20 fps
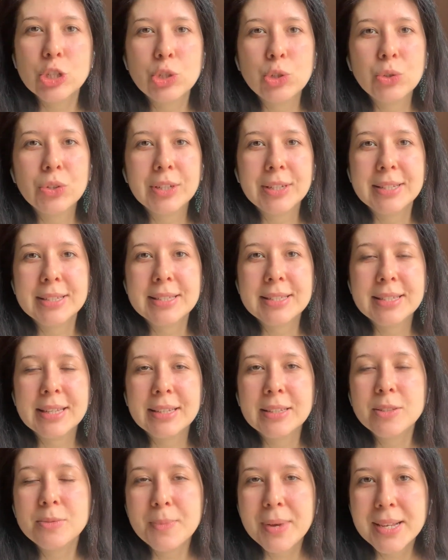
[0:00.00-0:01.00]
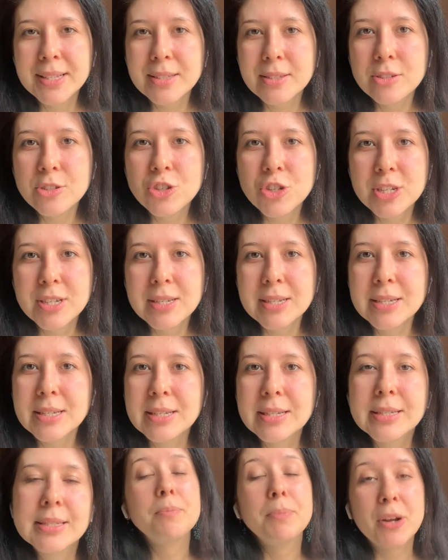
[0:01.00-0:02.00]
You can send
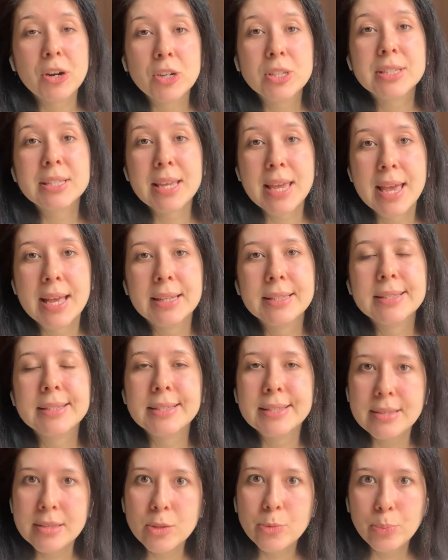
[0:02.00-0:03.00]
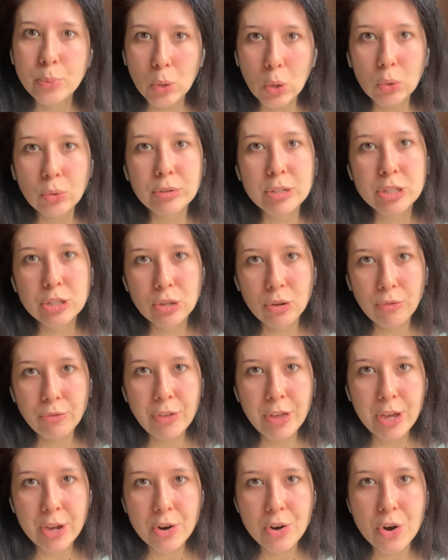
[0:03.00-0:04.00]
messages, parents can see the progress of
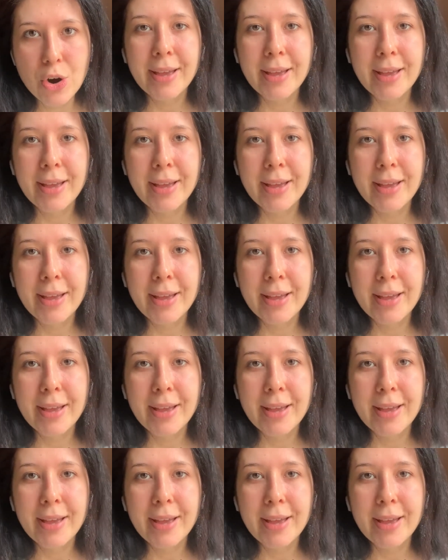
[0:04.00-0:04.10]
their